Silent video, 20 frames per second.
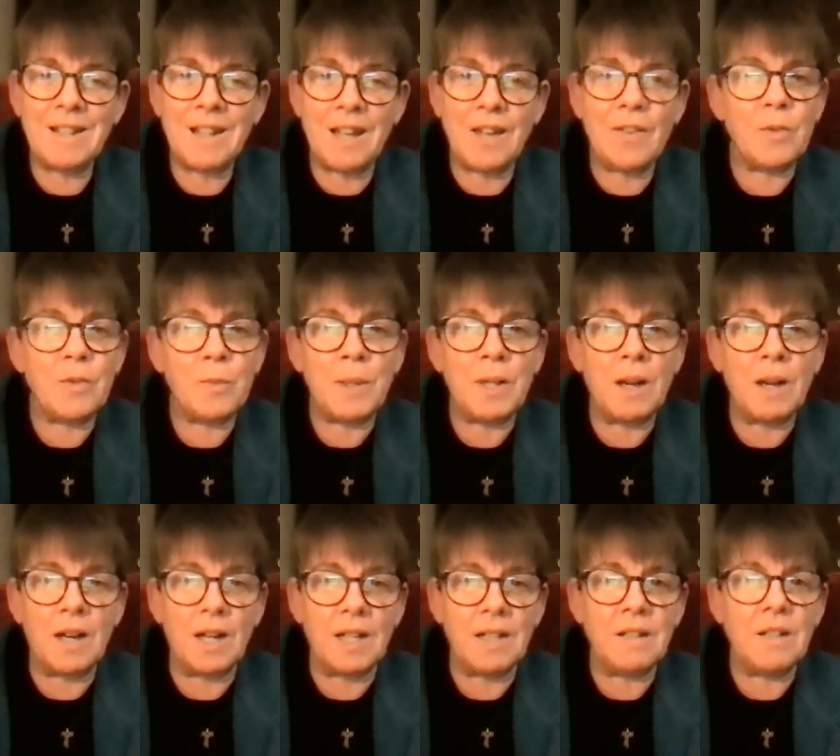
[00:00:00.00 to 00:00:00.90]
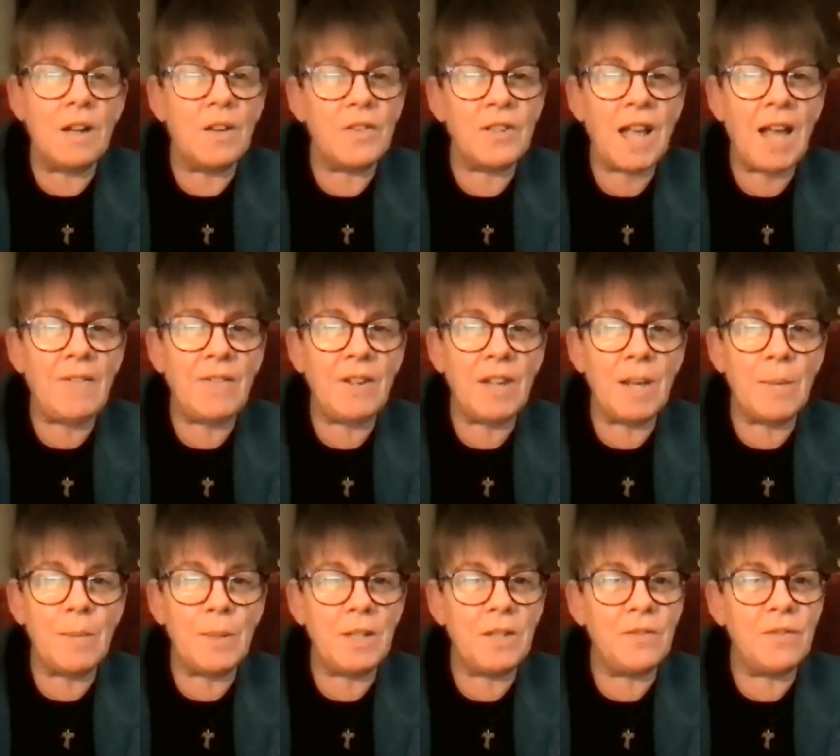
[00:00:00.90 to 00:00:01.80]
left behind after having a
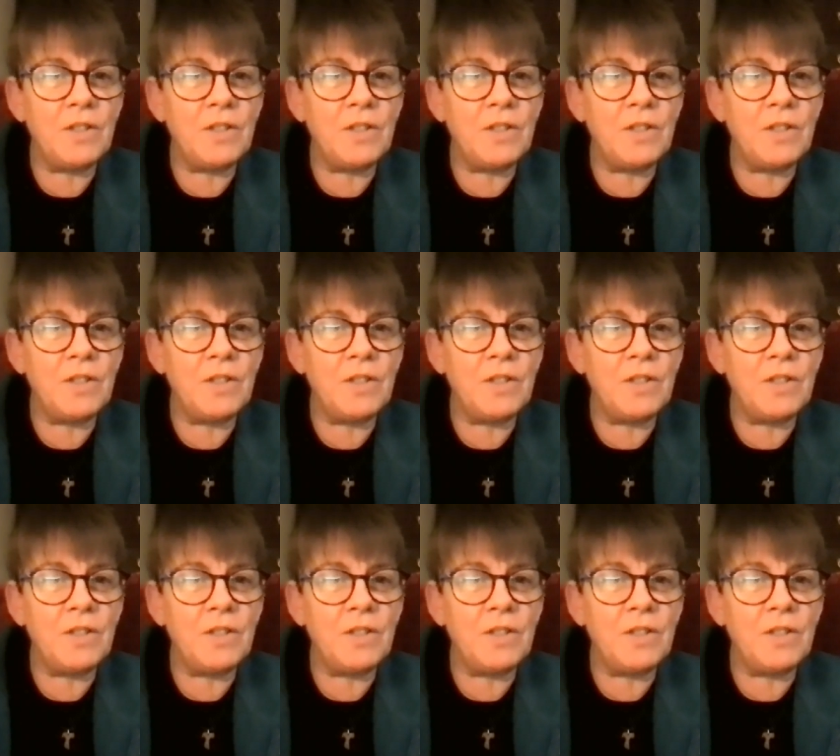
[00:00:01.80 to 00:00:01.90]
bit of a